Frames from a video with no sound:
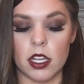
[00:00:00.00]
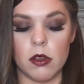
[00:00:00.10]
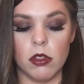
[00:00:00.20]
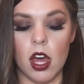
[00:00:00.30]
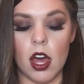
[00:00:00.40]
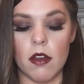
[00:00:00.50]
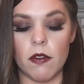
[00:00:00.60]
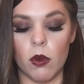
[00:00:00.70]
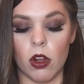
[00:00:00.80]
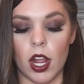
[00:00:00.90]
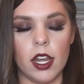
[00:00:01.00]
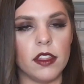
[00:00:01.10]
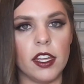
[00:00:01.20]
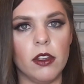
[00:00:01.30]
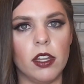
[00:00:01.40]
that you love or
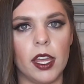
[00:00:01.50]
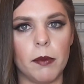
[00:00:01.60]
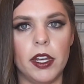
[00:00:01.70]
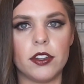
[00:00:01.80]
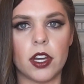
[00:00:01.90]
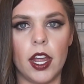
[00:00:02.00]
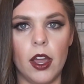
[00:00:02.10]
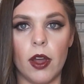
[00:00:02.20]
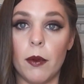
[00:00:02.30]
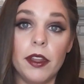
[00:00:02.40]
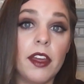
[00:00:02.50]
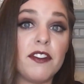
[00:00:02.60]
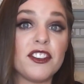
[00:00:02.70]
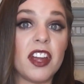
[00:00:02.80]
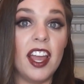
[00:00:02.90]
anything you'd like me to try out, I would love
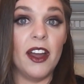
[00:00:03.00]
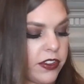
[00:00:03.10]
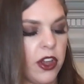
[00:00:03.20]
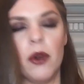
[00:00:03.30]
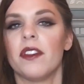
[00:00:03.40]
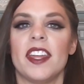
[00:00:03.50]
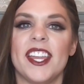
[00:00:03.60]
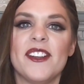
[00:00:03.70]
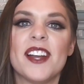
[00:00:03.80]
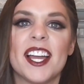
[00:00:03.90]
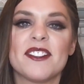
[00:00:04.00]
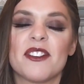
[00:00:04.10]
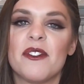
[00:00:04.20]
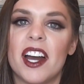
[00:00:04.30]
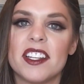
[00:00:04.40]
to try out. So thank you guys
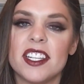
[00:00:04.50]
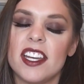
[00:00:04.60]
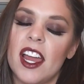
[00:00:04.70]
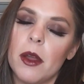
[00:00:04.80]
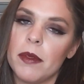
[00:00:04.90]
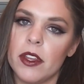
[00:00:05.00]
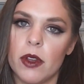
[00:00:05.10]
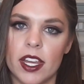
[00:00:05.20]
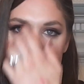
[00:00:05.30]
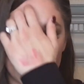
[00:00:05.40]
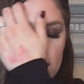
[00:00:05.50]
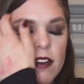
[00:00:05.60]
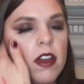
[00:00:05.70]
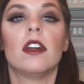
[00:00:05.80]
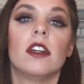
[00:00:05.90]
for watching. I hope that you guys
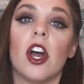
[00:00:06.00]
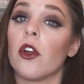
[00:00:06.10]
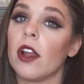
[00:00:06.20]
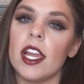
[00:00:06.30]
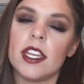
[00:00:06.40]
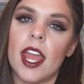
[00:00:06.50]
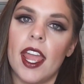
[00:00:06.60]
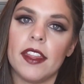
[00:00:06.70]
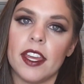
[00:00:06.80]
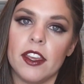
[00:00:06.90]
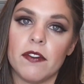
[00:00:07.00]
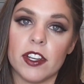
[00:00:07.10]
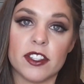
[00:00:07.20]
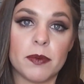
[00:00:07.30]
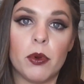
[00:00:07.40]
have a great day. Thank you for
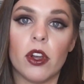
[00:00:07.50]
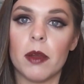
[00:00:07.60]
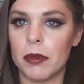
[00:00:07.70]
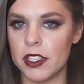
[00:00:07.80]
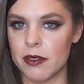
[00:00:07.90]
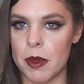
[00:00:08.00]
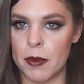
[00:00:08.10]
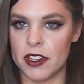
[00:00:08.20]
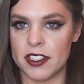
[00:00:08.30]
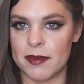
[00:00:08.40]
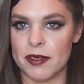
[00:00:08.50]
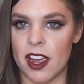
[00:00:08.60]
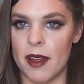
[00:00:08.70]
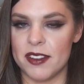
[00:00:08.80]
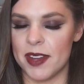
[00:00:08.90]
your support. Please remember to
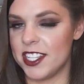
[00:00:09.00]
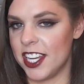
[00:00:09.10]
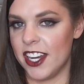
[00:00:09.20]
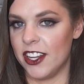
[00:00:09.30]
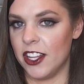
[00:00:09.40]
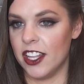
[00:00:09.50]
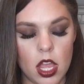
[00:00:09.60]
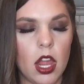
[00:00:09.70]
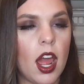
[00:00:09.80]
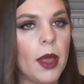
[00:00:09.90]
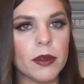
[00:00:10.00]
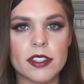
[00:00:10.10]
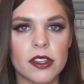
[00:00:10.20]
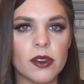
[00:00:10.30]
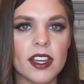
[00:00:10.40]
subscribe to my channel, and I will
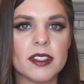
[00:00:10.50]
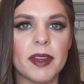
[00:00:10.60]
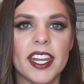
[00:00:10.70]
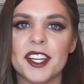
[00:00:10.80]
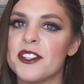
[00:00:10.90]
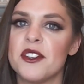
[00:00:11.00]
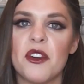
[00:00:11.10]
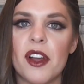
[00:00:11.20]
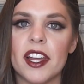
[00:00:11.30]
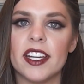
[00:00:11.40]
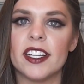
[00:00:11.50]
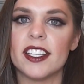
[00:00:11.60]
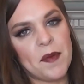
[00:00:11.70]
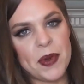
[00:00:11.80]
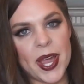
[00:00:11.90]
see you guys in my next tutorial.
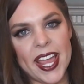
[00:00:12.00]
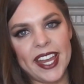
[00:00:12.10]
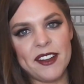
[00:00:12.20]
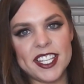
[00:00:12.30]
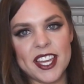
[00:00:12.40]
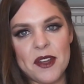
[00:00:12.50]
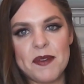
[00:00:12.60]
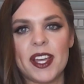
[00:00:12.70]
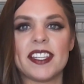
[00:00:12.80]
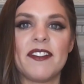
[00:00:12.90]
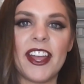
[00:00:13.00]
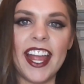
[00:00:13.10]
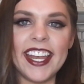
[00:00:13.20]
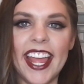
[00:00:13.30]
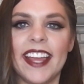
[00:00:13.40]
But anyways, I hope you guys have a
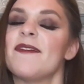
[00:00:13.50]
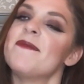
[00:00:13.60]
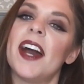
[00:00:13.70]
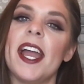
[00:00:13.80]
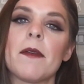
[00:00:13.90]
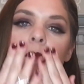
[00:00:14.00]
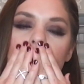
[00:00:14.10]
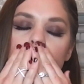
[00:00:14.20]
great day. Bye.